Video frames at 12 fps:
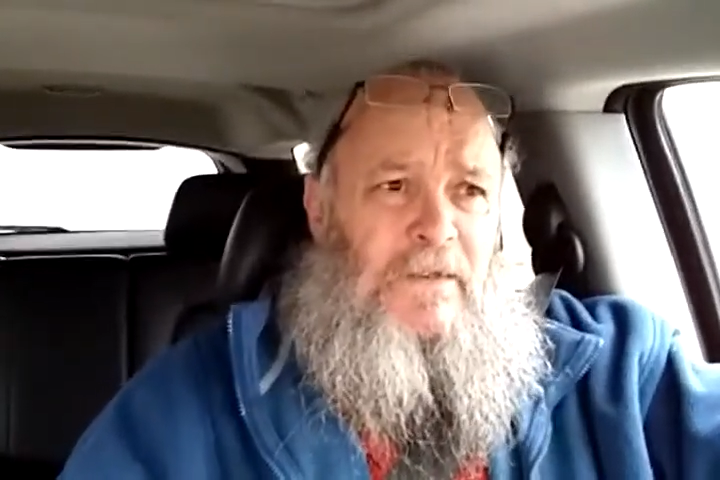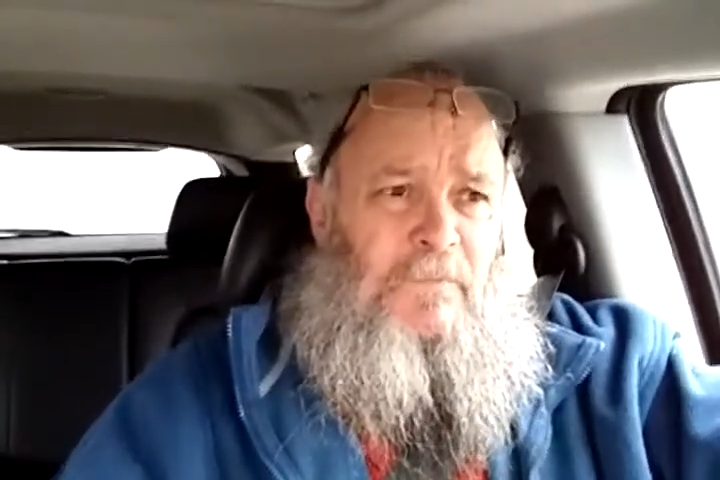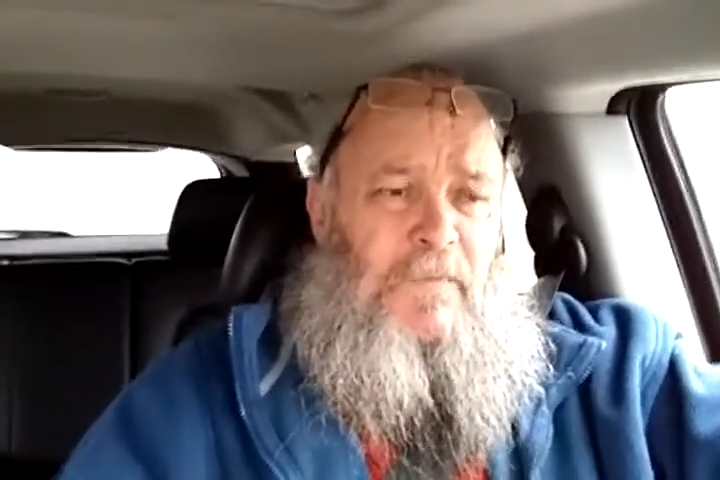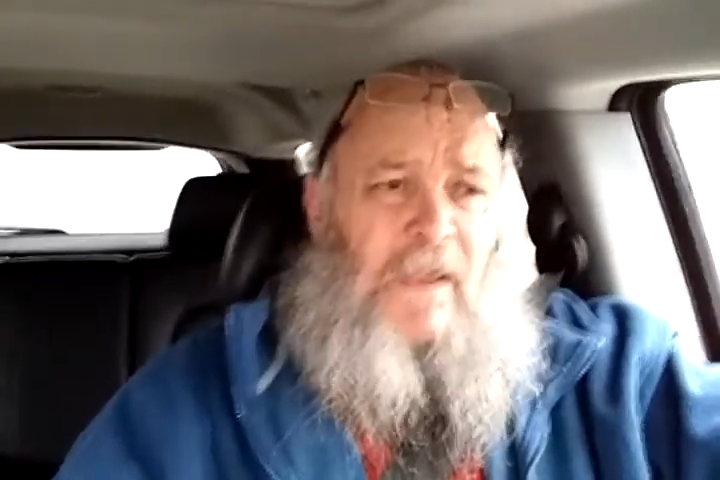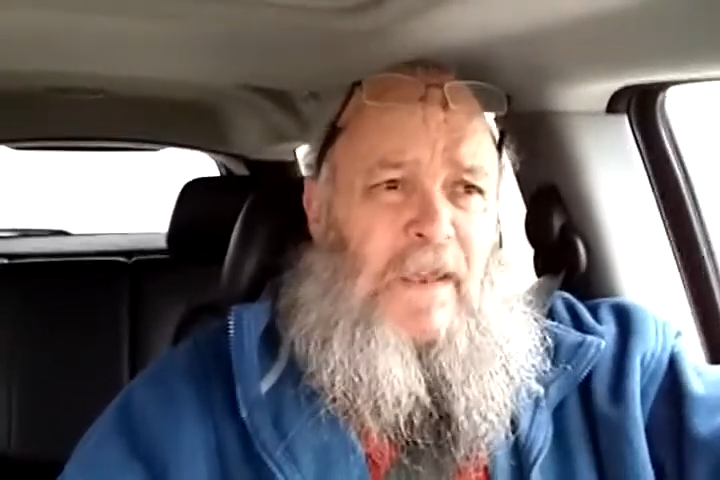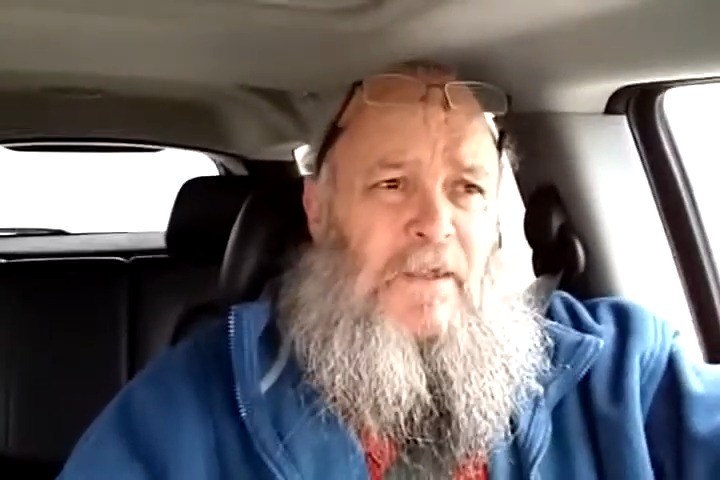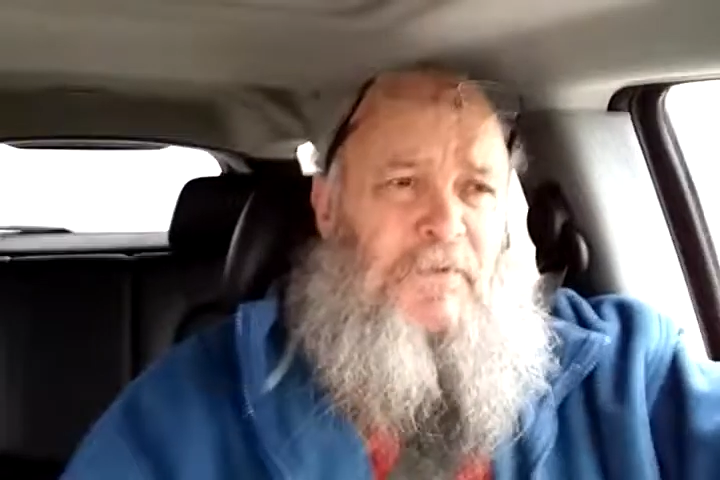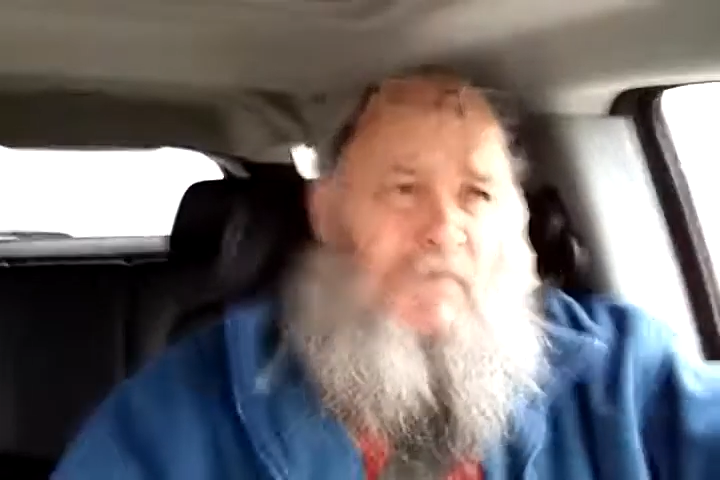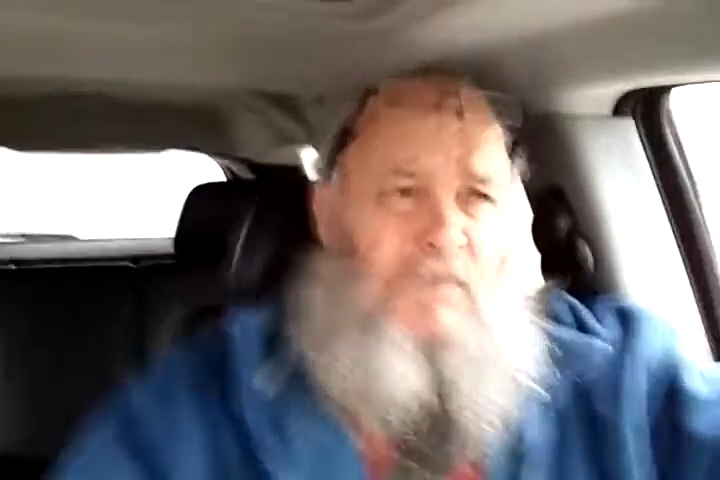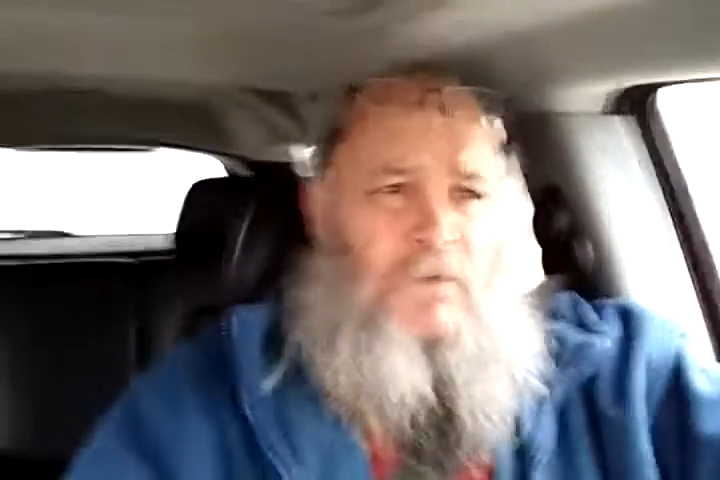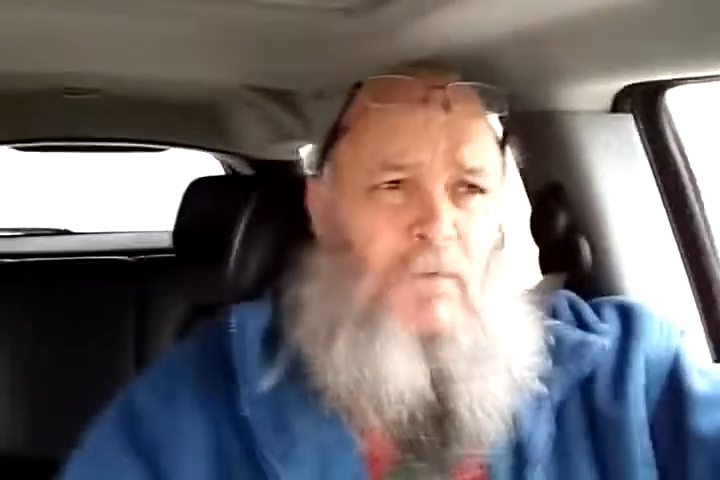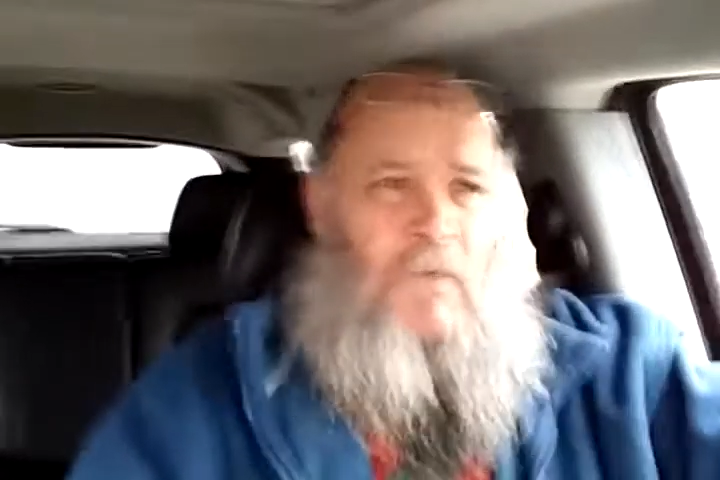a path
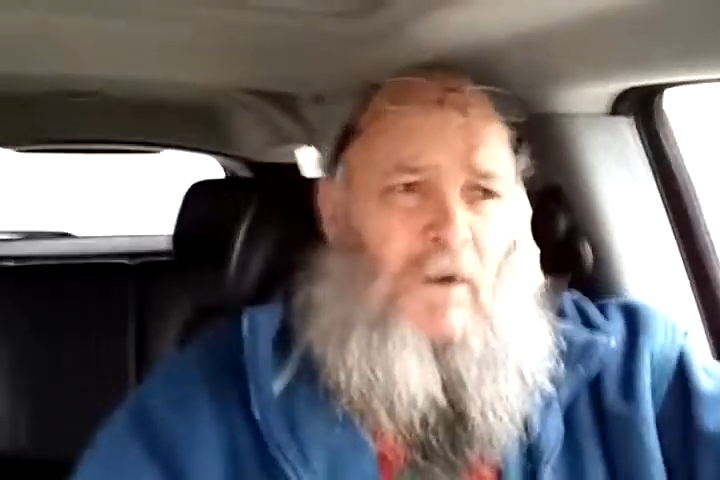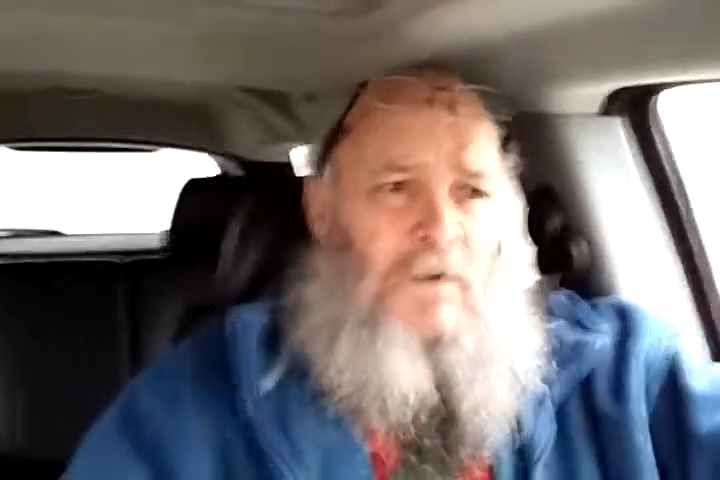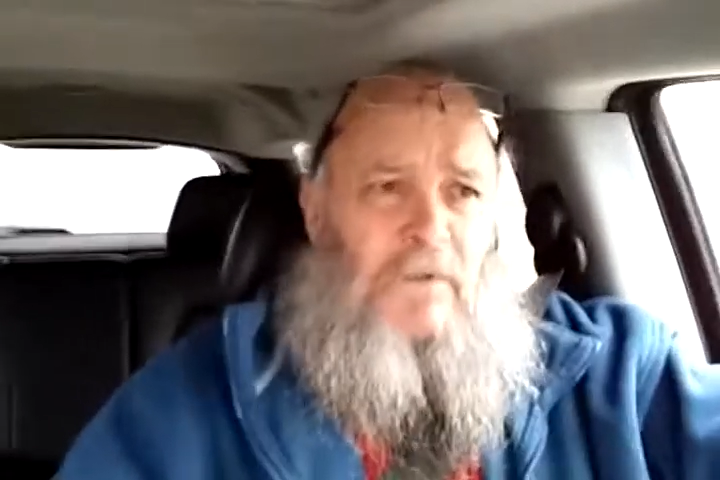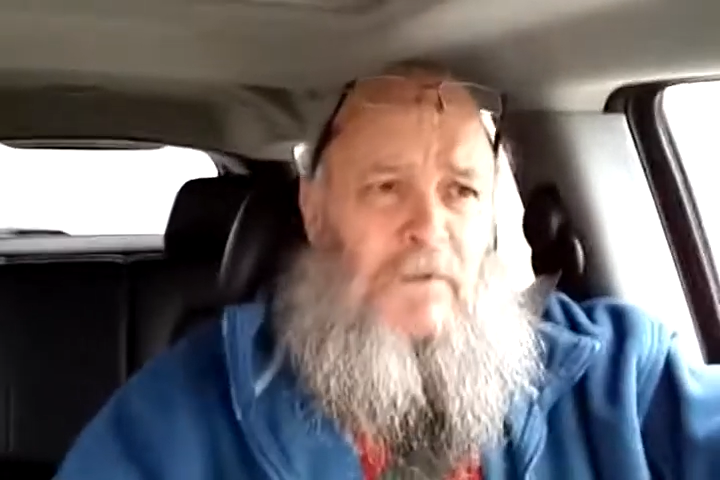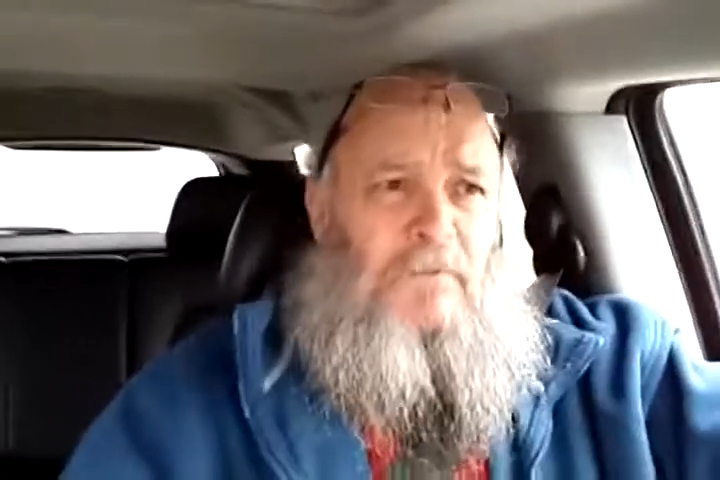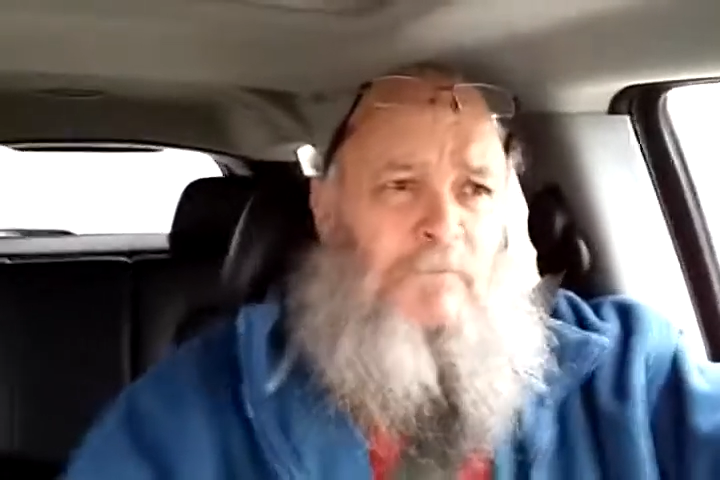to walk,